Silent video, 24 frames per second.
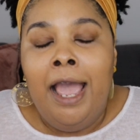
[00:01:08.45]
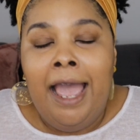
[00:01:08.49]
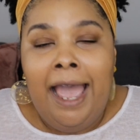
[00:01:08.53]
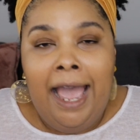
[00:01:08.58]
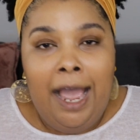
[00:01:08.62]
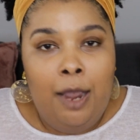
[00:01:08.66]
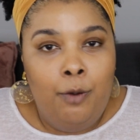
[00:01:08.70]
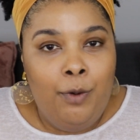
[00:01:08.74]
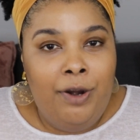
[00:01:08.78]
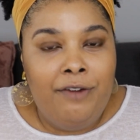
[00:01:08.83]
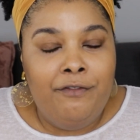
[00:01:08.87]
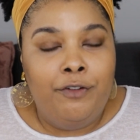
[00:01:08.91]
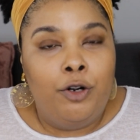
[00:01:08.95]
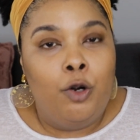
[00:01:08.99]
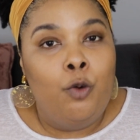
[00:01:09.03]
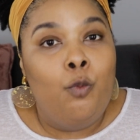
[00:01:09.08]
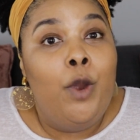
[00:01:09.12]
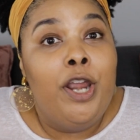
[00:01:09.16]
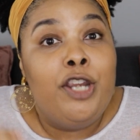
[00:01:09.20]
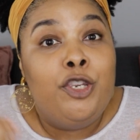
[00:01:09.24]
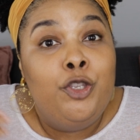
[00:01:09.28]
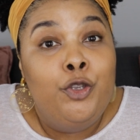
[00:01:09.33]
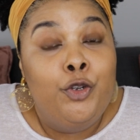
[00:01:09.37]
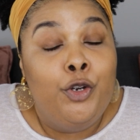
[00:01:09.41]
However,
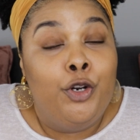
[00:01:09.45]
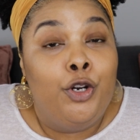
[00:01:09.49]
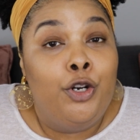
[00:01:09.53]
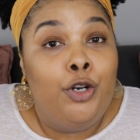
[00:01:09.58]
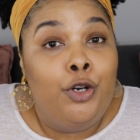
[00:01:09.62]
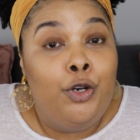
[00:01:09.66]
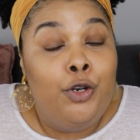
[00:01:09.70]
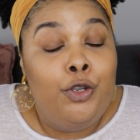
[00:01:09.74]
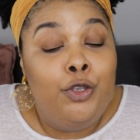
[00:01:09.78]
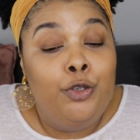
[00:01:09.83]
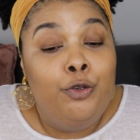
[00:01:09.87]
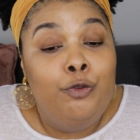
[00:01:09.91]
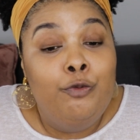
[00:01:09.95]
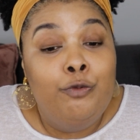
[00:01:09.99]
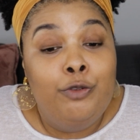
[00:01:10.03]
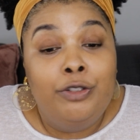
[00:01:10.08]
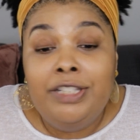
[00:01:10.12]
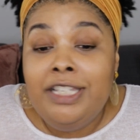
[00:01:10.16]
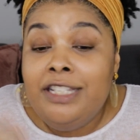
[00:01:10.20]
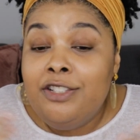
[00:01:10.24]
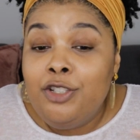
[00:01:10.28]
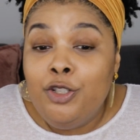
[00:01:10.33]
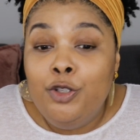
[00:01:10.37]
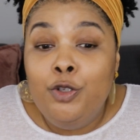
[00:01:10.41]
when you
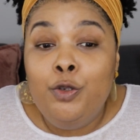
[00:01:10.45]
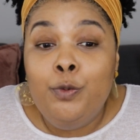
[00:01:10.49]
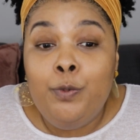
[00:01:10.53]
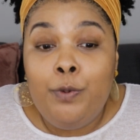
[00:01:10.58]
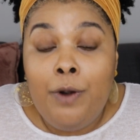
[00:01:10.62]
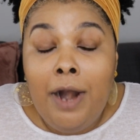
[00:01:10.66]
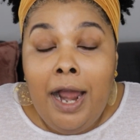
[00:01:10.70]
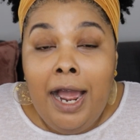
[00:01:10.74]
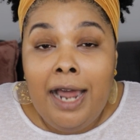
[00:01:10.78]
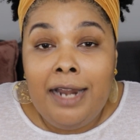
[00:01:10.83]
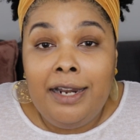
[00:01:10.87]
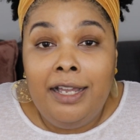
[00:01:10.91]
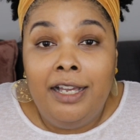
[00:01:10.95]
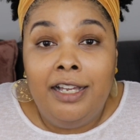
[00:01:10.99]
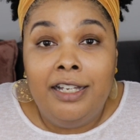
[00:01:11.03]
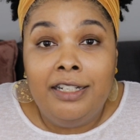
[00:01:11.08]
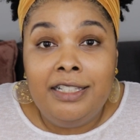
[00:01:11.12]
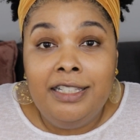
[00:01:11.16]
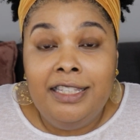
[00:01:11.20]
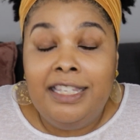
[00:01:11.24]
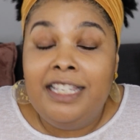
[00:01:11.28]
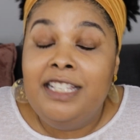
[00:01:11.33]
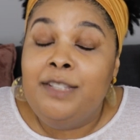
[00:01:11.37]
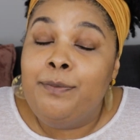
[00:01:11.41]
release a new
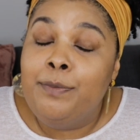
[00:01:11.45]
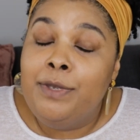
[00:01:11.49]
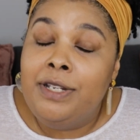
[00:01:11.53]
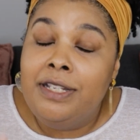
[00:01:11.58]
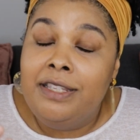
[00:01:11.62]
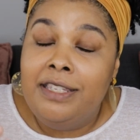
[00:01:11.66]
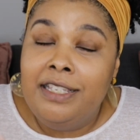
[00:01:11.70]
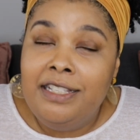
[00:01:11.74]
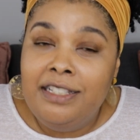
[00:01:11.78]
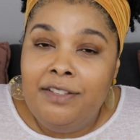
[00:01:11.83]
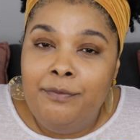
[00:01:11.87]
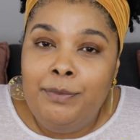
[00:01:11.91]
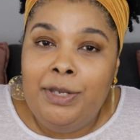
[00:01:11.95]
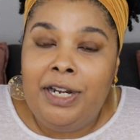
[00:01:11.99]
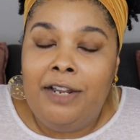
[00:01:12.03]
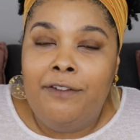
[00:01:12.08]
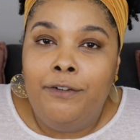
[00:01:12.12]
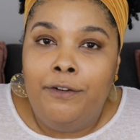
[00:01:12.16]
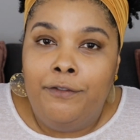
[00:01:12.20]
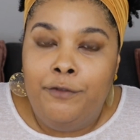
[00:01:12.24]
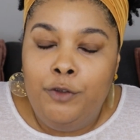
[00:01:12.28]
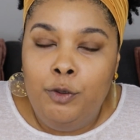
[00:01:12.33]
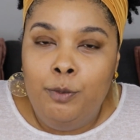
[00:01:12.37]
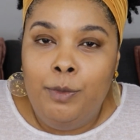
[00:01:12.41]
product, these have been out
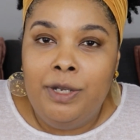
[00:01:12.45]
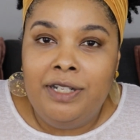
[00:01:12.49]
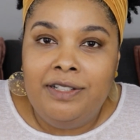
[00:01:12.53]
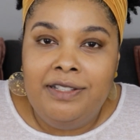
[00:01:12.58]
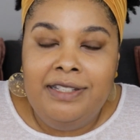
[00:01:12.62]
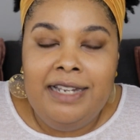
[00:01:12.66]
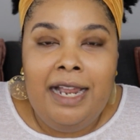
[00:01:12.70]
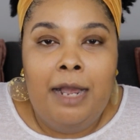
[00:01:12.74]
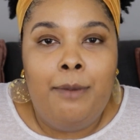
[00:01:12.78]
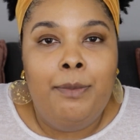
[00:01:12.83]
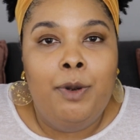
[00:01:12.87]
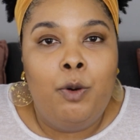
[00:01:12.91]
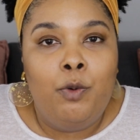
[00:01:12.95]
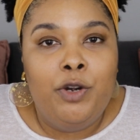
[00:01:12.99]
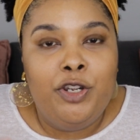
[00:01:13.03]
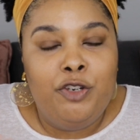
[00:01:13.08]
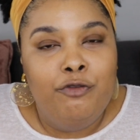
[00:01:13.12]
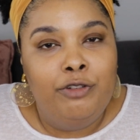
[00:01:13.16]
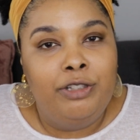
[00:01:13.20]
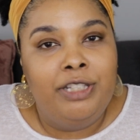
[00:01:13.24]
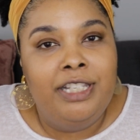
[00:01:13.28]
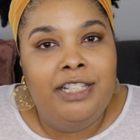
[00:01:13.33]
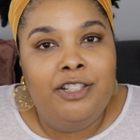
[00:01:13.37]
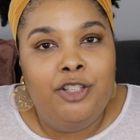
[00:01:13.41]
for a few months now, but when
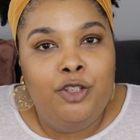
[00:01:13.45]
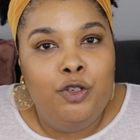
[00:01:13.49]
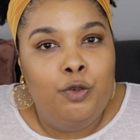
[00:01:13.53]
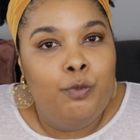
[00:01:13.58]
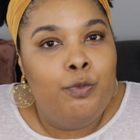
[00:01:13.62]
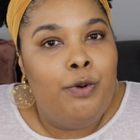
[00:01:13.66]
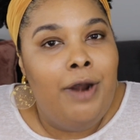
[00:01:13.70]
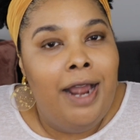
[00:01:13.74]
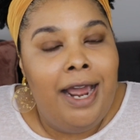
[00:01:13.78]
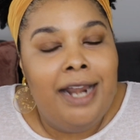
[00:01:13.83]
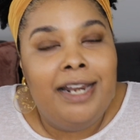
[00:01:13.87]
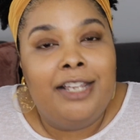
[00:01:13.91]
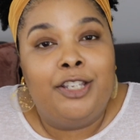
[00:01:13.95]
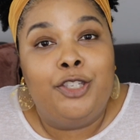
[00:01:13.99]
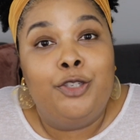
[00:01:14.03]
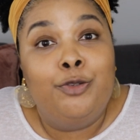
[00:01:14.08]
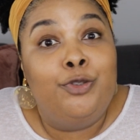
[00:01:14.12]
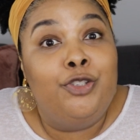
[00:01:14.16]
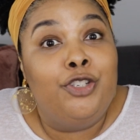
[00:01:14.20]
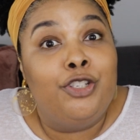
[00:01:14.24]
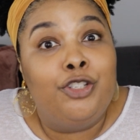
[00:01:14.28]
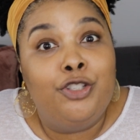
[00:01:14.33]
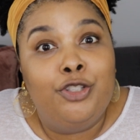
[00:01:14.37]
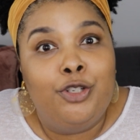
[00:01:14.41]
you release a new product, you
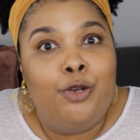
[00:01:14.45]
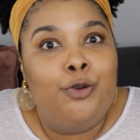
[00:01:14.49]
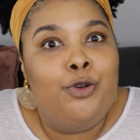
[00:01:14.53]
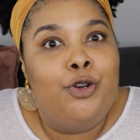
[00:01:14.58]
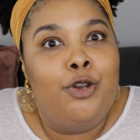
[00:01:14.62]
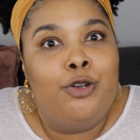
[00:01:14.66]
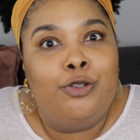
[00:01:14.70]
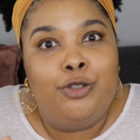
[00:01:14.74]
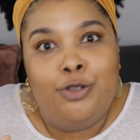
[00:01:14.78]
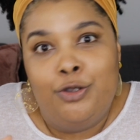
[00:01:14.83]
just don't know.